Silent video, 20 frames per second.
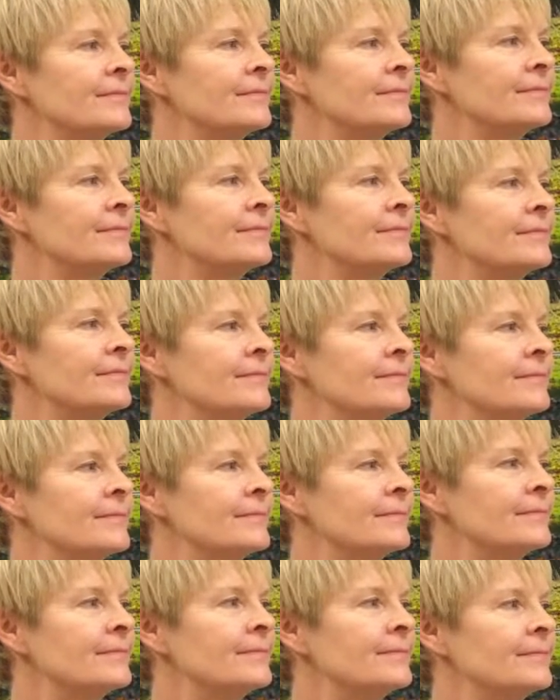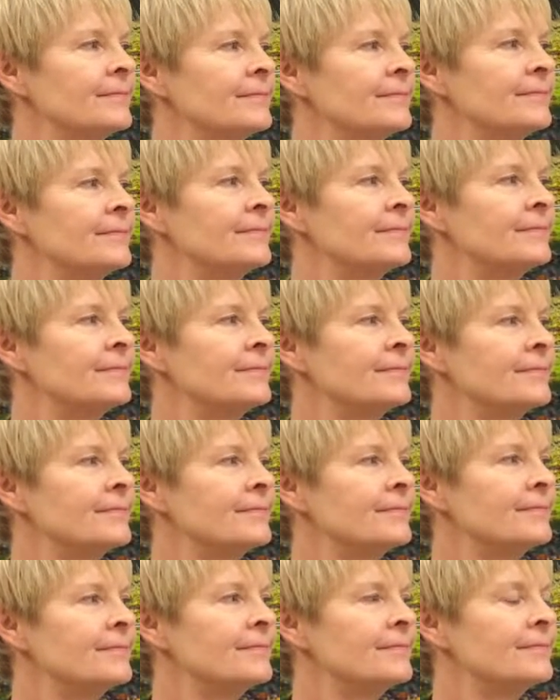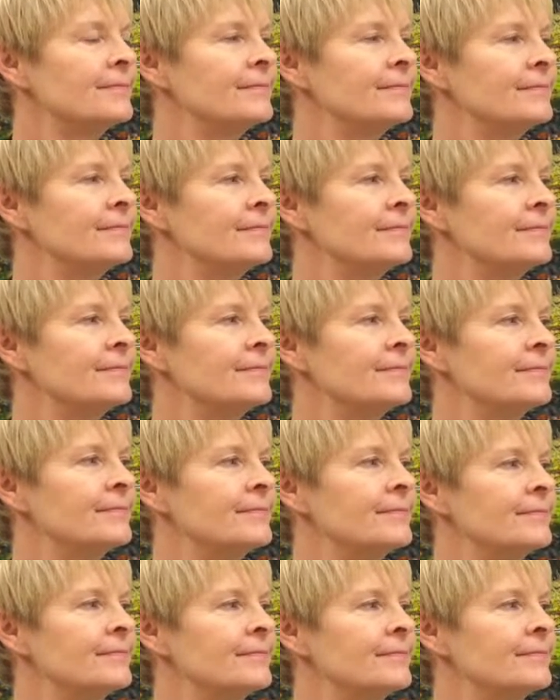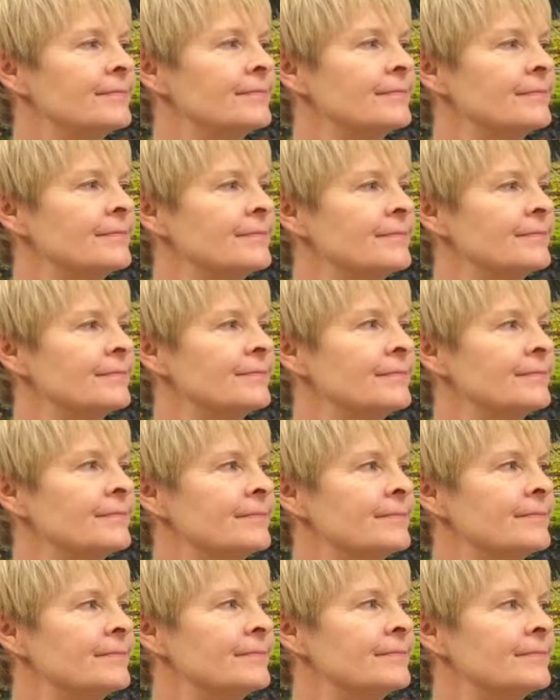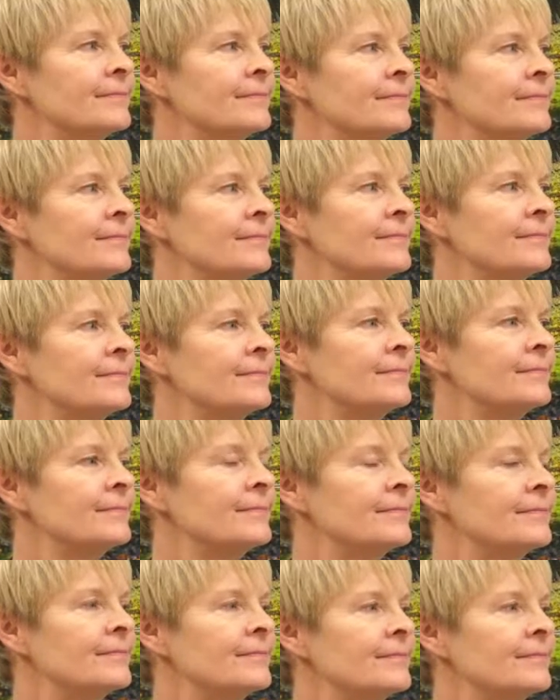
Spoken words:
(silent)